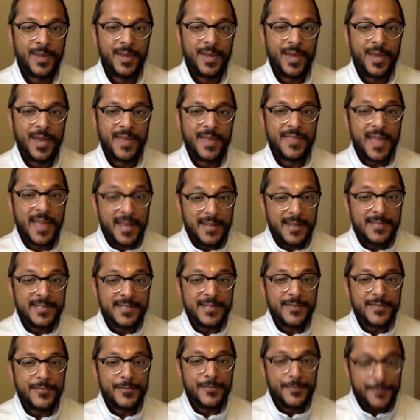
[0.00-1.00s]
And that is a
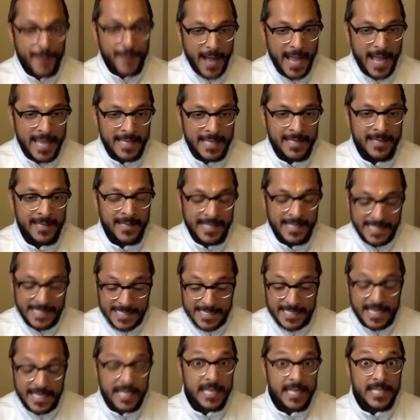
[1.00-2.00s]
fine
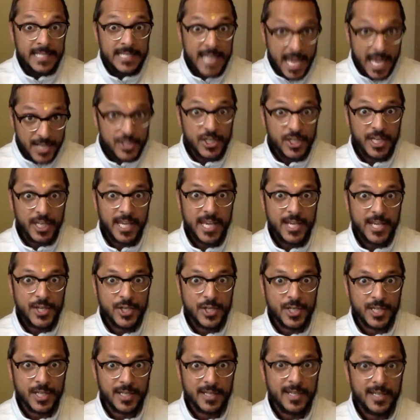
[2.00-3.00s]
insight into
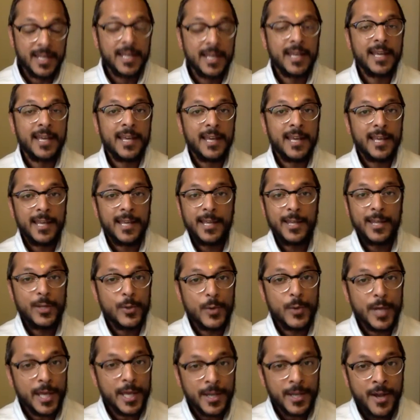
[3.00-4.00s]
education you
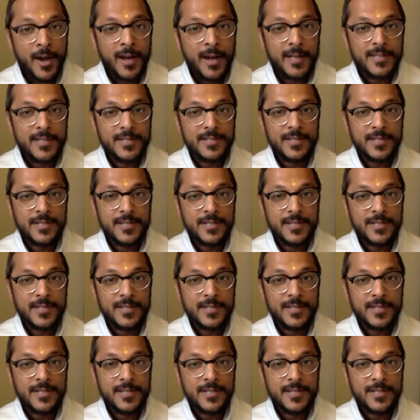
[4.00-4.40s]
cannot